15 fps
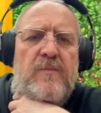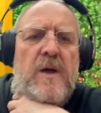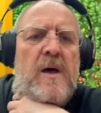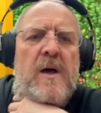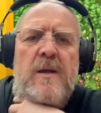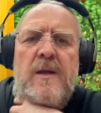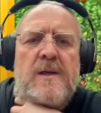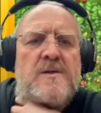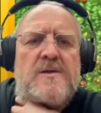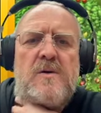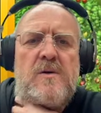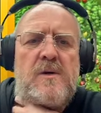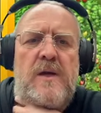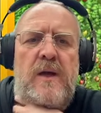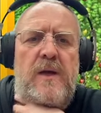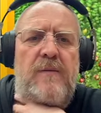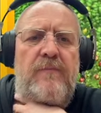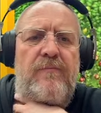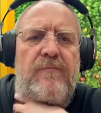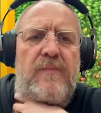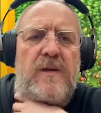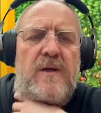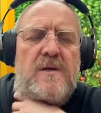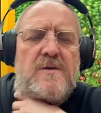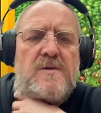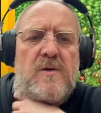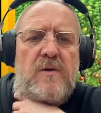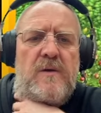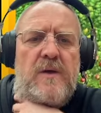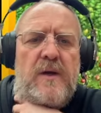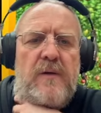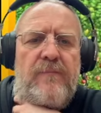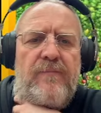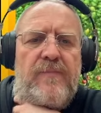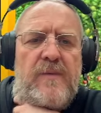That's okay. That's okay.